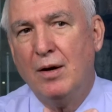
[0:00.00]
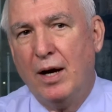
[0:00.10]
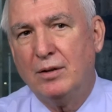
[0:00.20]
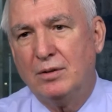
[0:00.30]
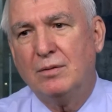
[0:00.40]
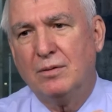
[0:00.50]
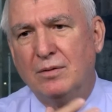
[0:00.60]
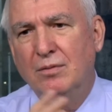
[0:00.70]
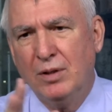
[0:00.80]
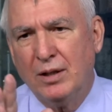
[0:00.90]
has
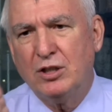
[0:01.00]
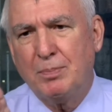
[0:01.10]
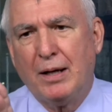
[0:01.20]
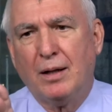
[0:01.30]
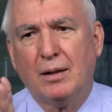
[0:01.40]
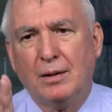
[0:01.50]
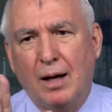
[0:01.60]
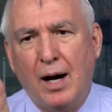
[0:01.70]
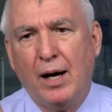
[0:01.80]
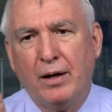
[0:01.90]
really spent a
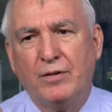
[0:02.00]
lot